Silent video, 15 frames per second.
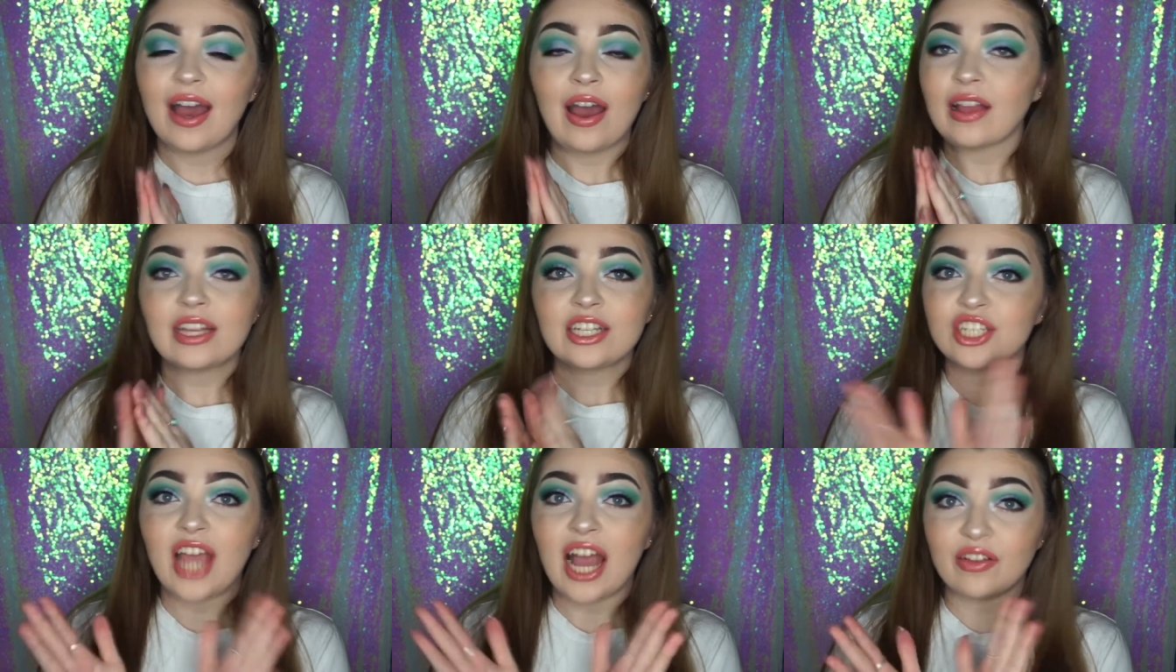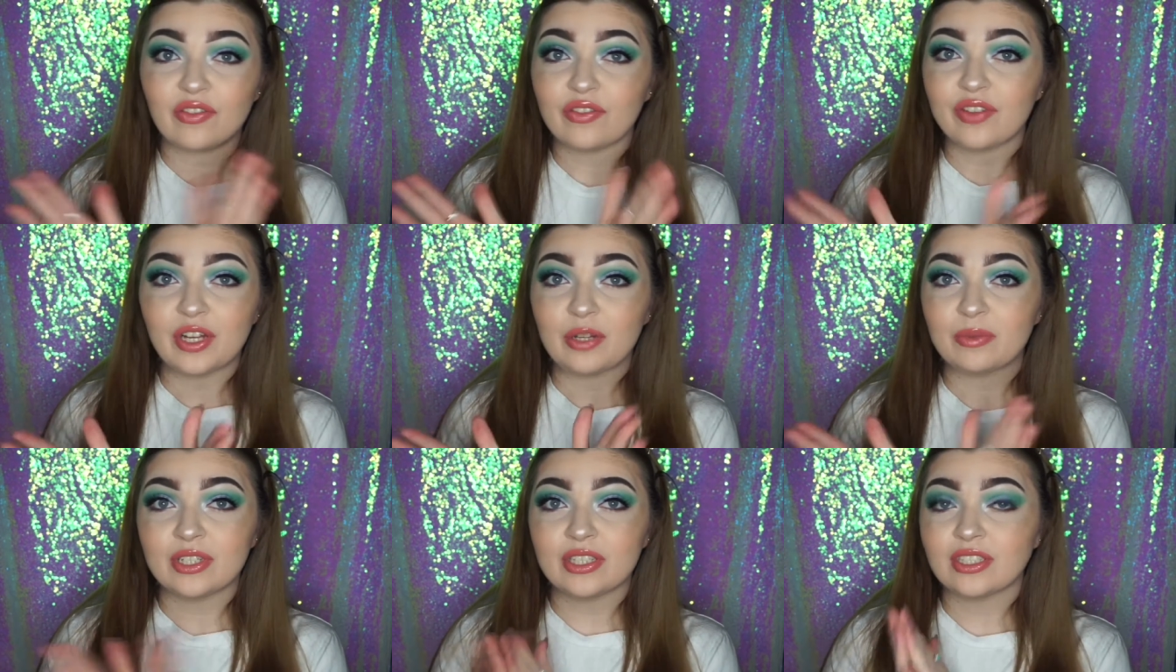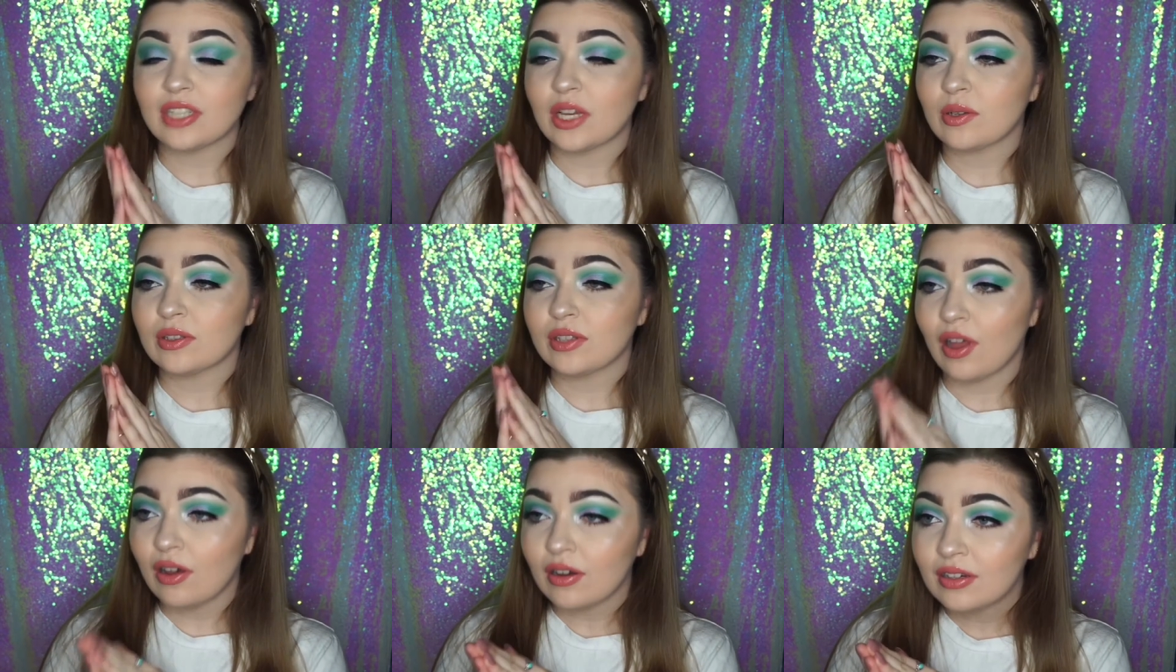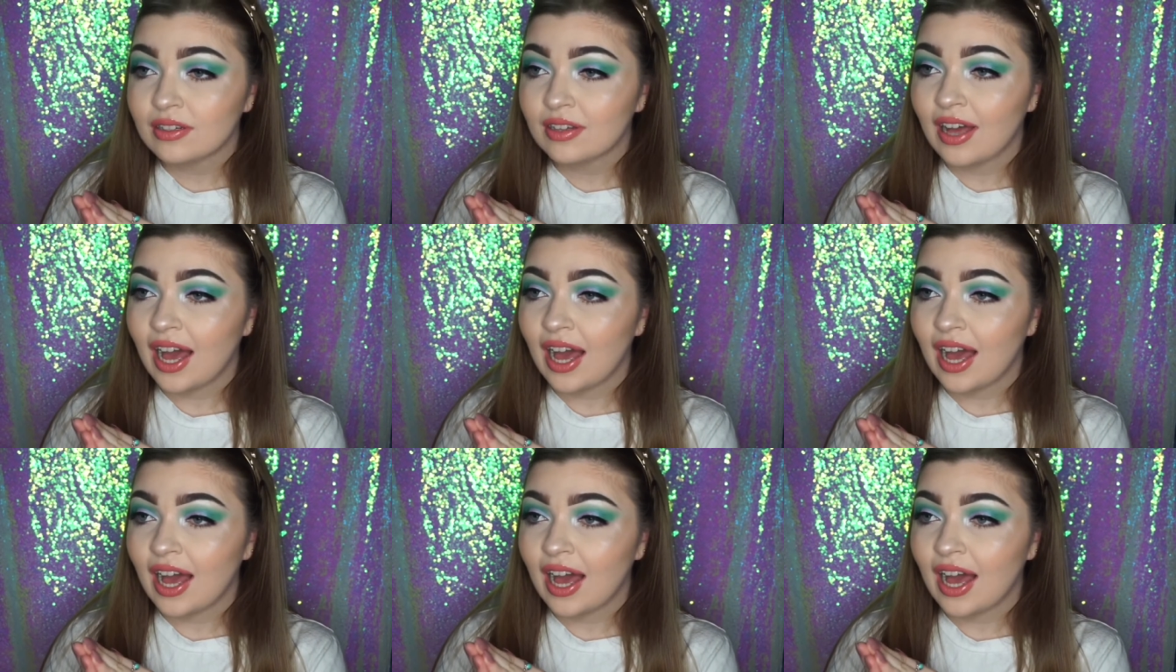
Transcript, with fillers: I literally haven't filmed in so long.